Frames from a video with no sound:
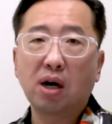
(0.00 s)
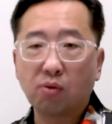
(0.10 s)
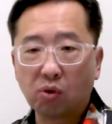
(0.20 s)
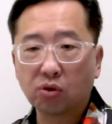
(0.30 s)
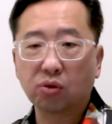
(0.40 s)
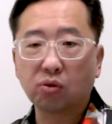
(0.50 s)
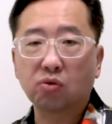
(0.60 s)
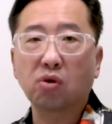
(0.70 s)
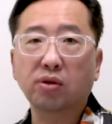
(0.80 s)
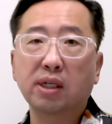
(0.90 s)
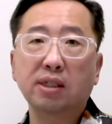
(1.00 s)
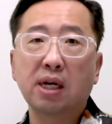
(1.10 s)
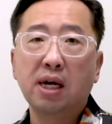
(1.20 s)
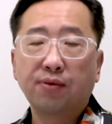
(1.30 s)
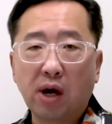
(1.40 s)
I want you to draw this.
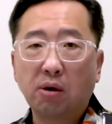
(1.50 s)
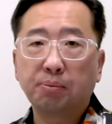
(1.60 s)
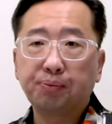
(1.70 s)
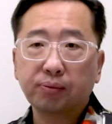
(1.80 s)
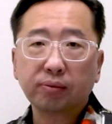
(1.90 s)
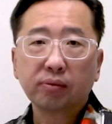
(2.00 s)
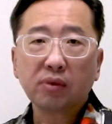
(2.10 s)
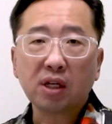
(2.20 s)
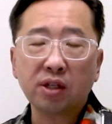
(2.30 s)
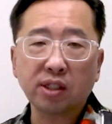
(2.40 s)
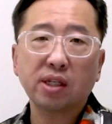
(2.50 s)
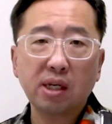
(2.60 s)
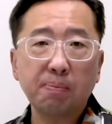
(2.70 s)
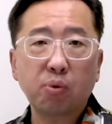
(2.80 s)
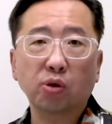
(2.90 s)
Now, this is
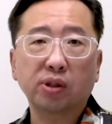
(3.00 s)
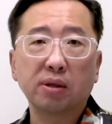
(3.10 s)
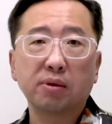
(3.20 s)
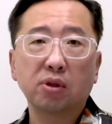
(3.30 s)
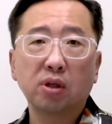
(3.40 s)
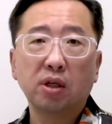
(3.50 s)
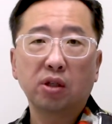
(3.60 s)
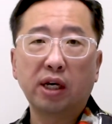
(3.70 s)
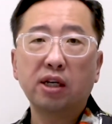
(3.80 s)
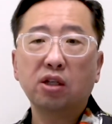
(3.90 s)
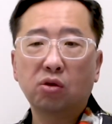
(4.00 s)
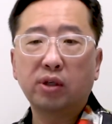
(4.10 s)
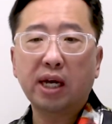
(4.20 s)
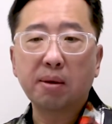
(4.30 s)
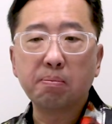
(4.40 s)
important, okay, to
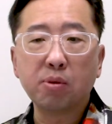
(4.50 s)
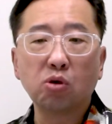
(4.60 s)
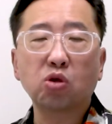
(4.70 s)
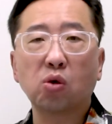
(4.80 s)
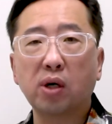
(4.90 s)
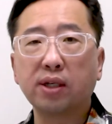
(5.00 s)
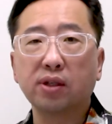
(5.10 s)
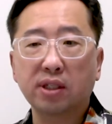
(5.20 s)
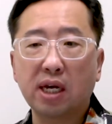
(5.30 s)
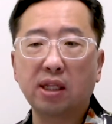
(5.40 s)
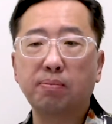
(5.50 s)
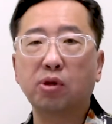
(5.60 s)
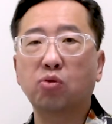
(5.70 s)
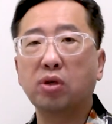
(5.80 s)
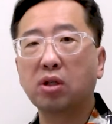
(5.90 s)
get a mutual understanding
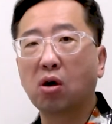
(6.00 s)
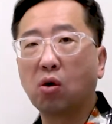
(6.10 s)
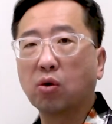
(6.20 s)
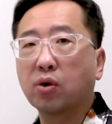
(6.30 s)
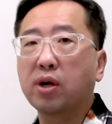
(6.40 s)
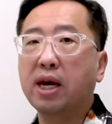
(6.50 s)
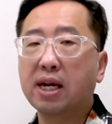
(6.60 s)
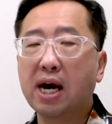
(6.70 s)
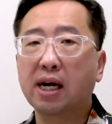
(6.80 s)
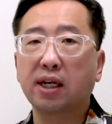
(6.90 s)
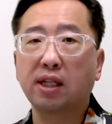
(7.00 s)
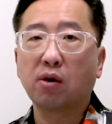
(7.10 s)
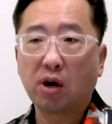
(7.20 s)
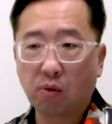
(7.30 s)
between owner and architect.